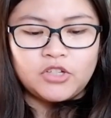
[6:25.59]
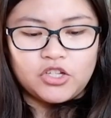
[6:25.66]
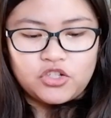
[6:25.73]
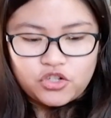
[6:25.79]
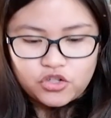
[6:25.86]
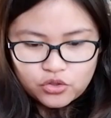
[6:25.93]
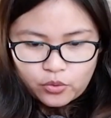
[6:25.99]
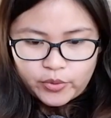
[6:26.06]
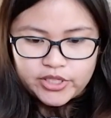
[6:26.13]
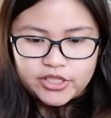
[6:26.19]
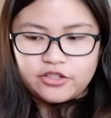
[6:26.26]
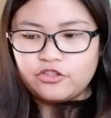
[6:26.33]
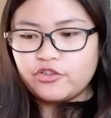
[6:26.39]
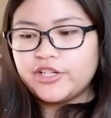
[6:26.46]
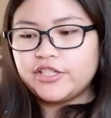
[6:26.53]
it's just always
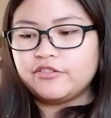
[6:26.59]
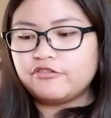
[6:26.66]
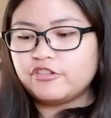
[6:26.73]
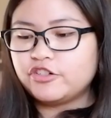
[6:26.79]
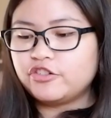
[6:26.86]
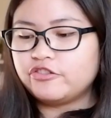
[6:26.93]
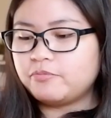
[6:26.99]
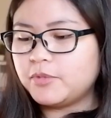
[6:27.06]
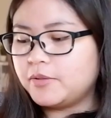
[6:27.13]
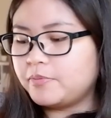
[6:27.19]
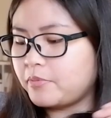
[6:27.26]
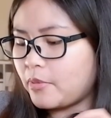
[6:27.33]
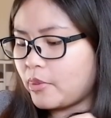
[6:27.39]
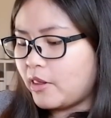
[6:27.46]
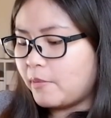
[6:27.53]
right in front of me.
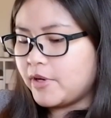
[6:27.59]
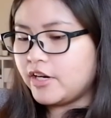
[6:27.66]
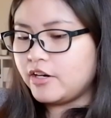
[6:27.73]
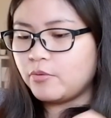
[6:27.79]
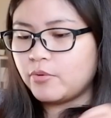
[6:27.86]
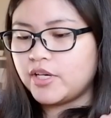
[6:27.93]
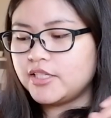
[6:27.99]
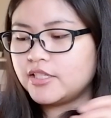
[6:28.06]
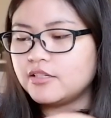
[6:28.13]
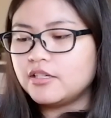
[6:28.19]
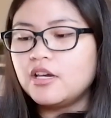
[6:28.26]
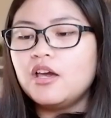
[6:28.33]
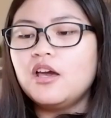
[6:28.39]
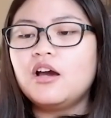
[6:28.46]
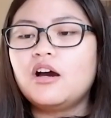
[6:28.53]
But anyways,
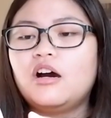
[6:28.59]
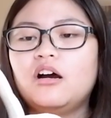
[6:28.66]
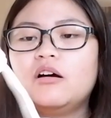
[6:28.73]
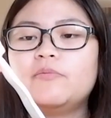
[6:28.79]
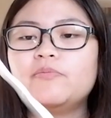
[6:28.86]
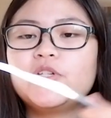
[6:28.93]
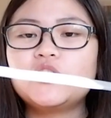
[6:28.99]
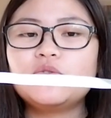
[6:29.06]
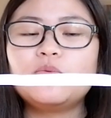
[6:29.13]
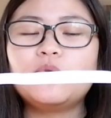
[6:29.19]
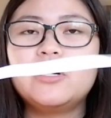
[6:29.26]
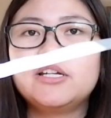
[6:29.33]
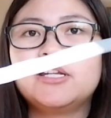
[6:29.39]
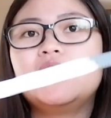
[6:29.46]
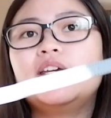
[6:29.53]
this
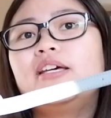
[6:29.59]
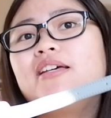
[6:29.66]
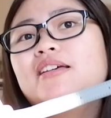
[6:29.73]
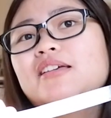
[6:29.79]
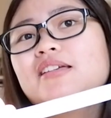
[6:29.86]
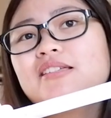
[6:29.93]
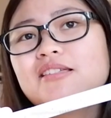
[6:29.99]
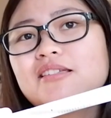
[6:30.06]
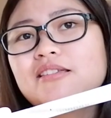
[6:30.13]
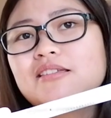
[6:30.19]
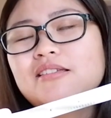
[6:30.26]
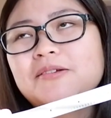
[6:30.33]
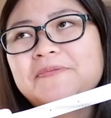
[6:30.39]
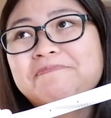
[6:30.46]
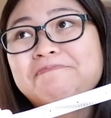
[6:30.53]
one
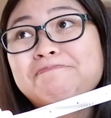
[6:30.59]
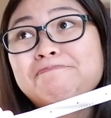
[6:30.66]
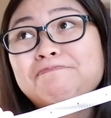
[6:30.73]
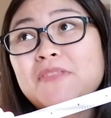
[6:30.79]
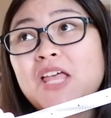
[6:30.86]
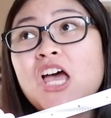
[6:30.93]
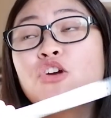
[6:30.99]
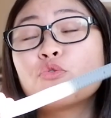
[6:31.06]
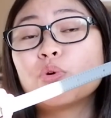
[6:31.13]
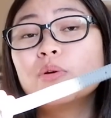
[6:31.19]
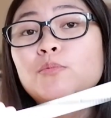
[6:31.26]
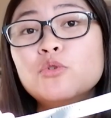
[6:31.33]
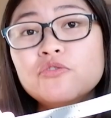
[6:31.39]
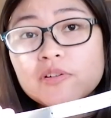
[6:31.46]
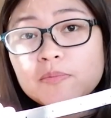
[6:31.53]
is
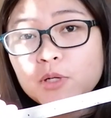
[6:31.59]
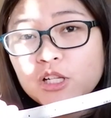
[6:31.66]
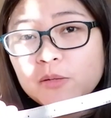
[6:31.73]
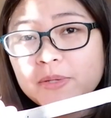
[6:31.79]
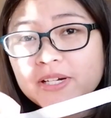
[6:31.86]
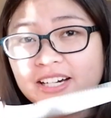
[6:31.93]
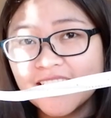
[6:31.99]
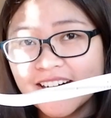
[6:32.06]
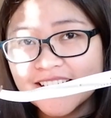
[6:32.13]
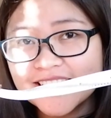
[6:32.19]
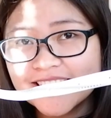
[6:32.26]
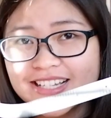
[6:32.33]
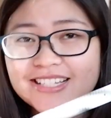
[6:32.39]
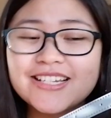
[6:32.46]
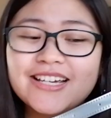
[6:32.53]
removable because
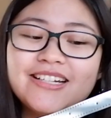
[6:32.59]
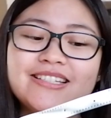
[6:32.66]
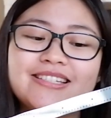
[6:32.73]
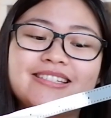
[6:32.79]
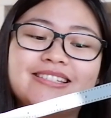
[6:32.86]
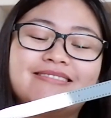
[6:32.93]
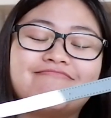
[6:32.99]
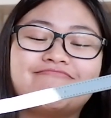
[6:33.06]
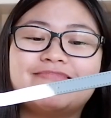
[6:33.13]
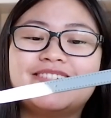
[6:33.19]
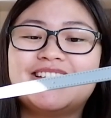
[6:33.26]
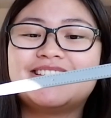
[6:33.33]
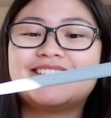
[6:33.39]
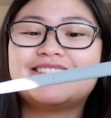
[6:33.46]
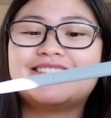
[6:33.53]
they said
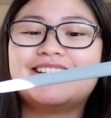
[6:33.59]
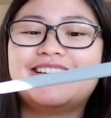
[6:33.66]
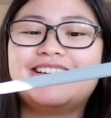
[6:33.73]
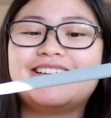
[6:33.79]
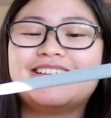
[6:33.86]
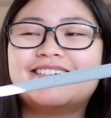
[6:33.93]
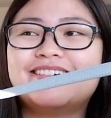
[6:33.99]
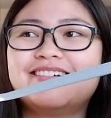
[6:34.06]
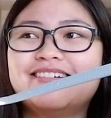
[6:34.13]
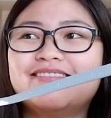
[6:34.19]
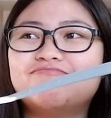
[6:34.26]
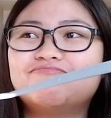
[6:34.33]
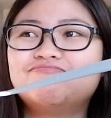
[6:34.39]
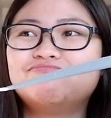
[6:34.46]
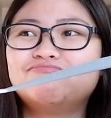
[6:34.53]
it's like a
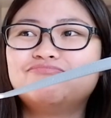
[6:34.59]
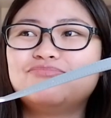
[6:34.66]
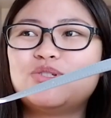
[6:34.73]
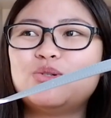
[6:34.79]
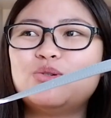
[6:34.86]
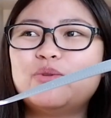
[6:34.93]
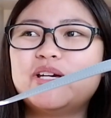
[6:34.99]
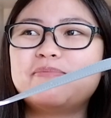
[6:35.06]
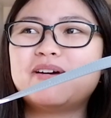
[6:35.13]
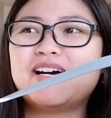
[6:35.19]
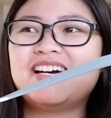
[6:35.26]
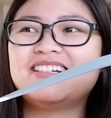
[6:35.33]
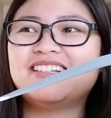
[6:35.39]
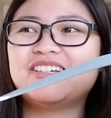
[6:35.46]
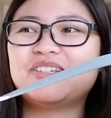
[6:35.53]
two-way
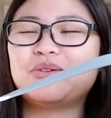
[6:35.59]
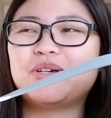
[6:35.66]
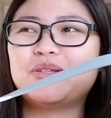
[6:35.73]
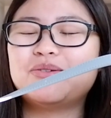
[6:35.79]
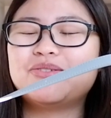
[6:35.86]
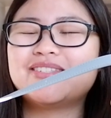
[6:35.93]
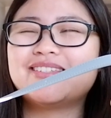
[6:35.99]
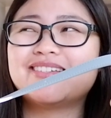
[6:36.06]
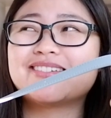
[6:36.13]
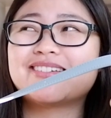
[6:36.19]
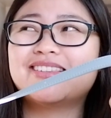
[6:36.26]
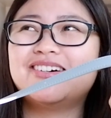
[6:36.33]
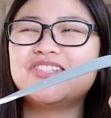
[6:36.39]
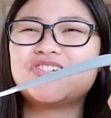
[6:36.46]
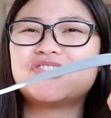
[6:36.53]
bag, like you can use it as a
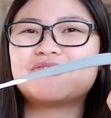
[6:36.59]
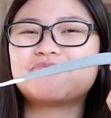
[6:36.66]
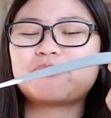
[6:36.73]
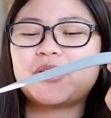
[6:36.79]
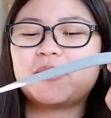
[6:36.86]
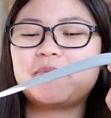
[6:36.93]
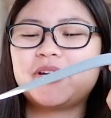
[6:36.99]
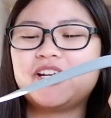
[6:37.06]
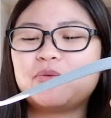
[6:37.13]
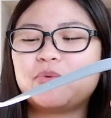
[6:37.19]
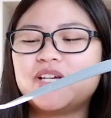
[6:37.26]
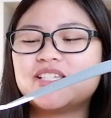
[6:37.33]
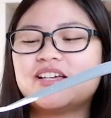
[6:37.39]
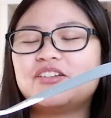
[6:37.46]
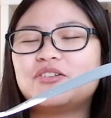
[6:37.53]
clutch. But
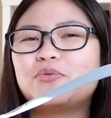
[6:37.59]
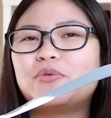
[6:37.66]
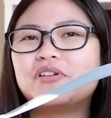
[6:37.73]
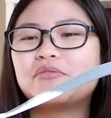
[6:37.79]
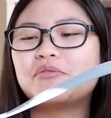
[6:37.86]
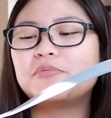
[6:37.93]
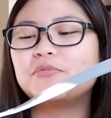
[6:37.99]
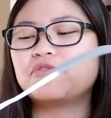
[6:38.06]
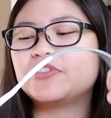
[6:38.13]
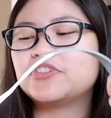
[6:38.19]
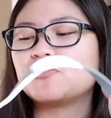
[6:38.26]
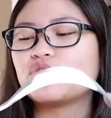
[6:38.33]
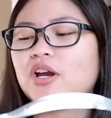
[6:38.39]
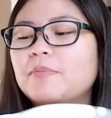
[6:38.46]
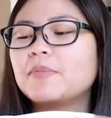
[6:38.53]
anyways, I don't want to remove the
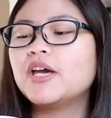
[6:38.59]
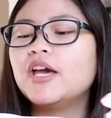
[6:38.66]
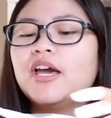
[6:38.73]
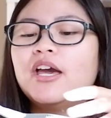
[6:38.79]
strap.